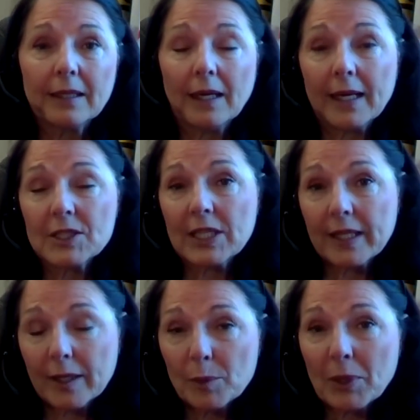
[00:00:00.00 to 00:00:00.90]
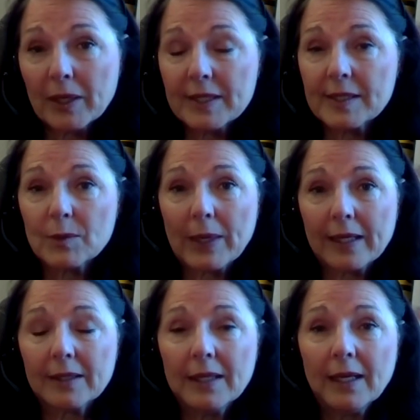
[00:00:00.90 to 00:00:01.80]
actually the other parties as
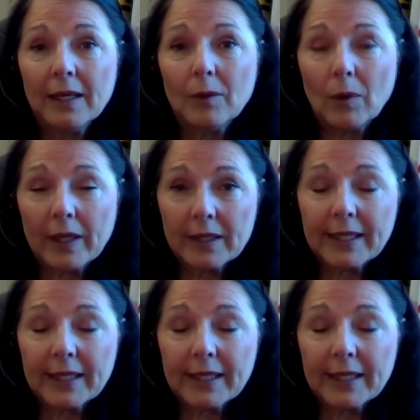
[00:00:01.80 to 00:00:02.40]
well, in a